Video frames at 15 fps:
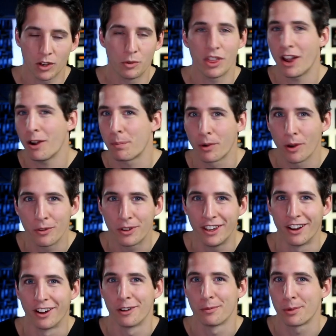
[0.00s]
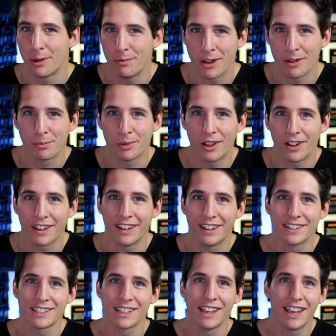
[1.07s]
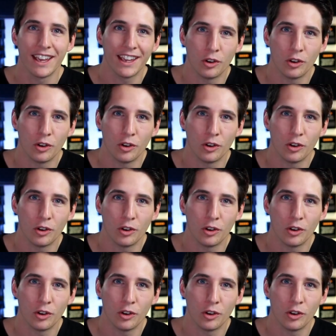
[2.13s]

without pro gear, premium plugins,